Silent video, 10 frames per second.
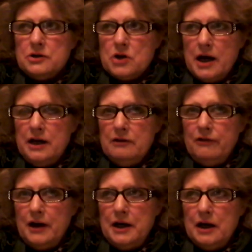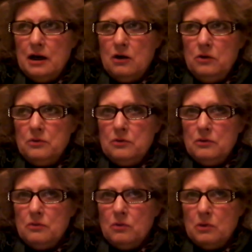trying to find out
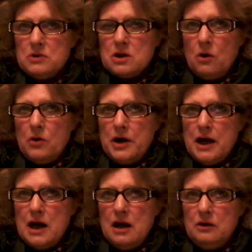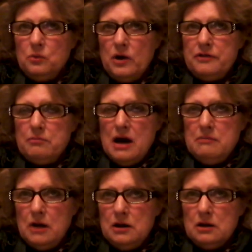what was going on with my
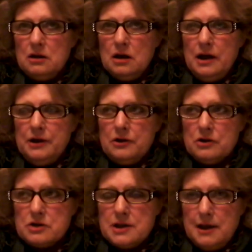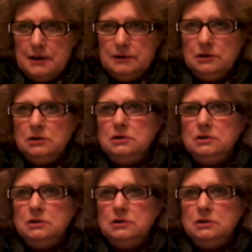mother and her son,